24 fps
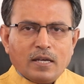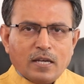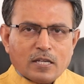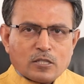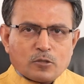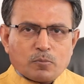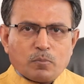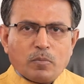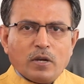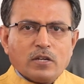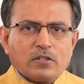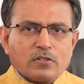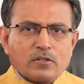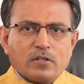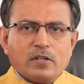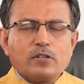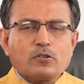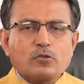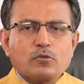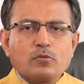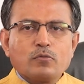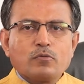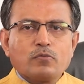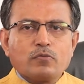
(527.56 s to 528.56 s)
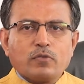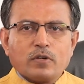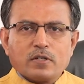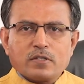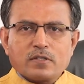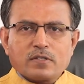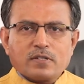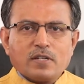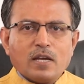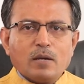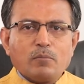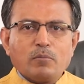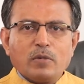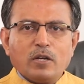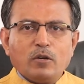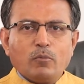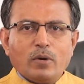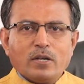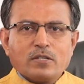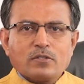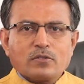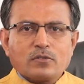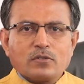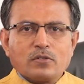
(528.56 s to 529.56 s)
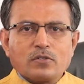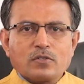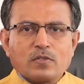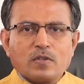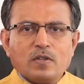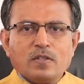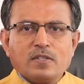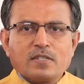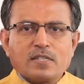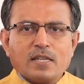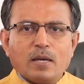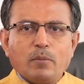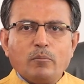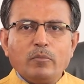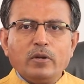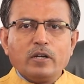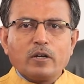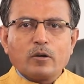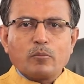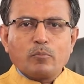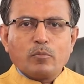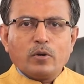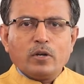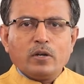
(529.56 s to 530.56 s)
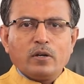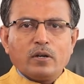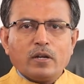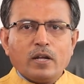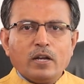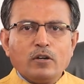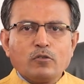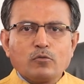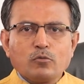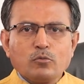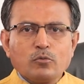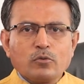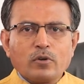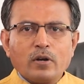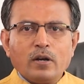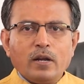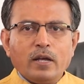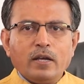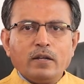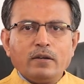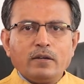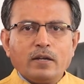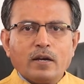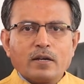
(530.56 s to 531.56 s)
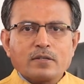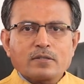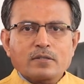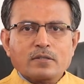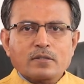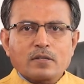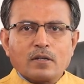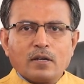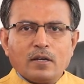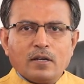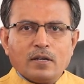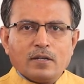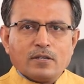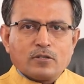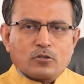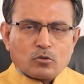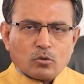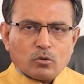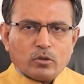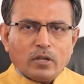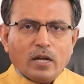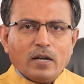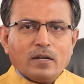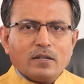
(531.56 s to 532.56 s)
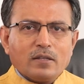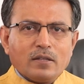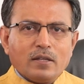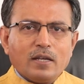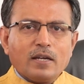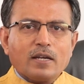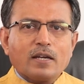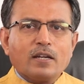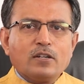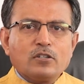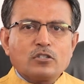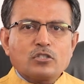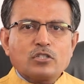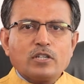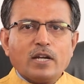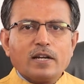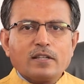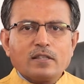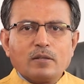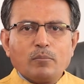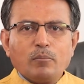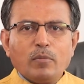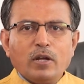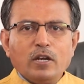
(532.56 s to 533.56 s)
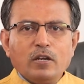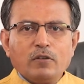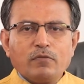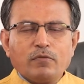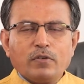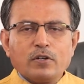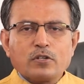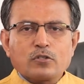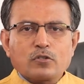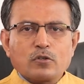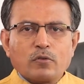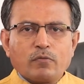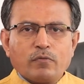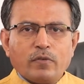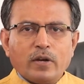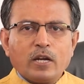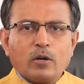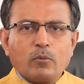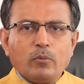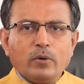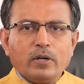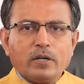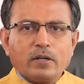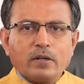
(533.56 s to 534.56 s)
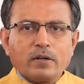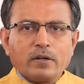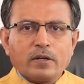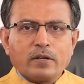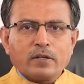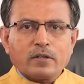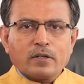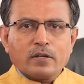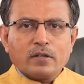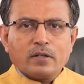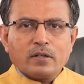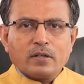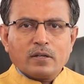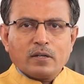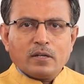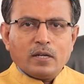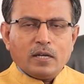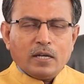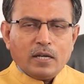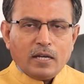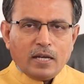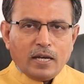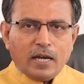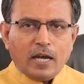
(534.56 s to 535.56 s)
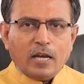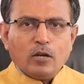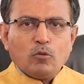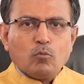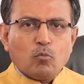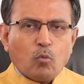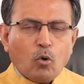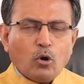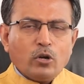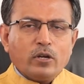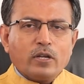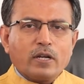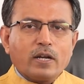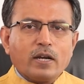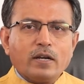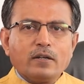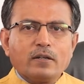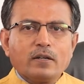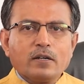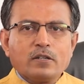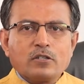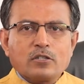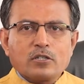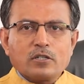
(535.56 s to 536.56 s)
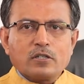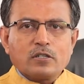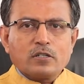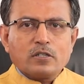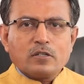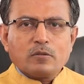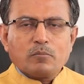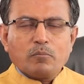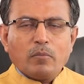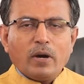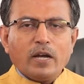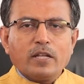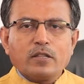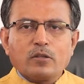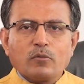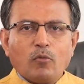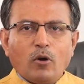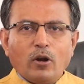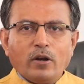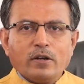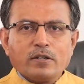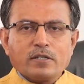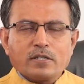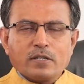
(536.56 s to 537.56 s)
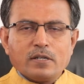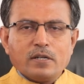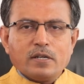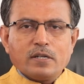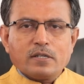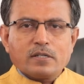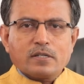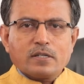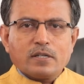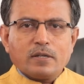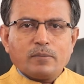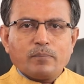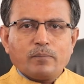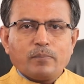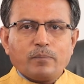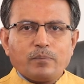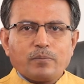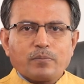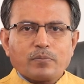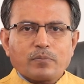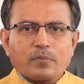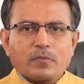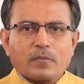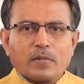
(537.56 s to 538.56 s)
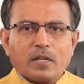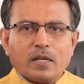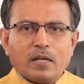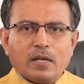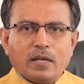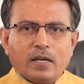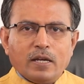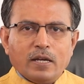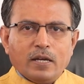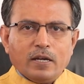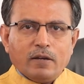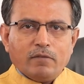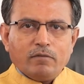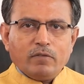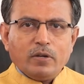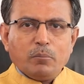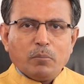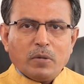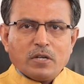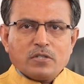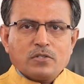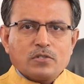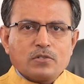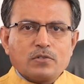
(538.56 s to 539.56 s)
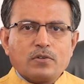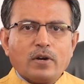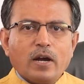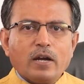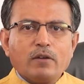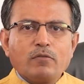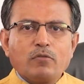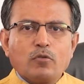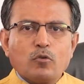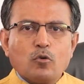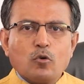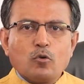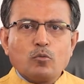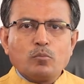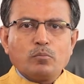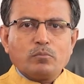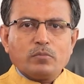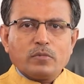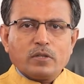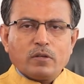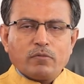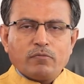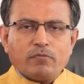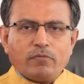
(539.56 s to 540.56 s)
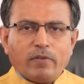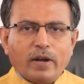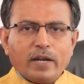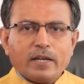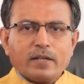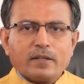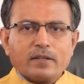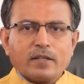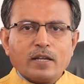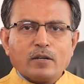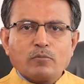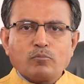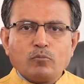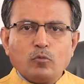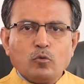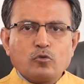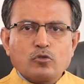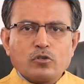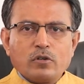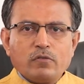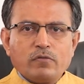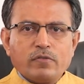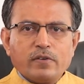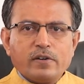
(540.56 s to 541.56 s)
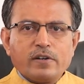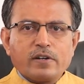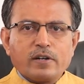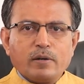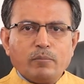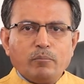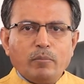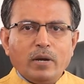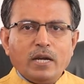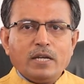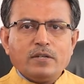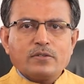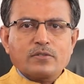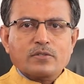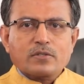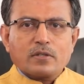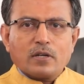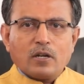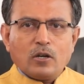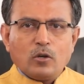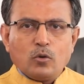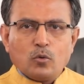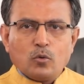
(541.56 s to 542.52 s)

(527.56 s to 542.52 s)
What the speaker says: especially to first-time investors in semi-urban and rural areas, so that they can share the benefits of equity return and won't get deterred by the volatility. We must drive home the fact that mutual fund remains a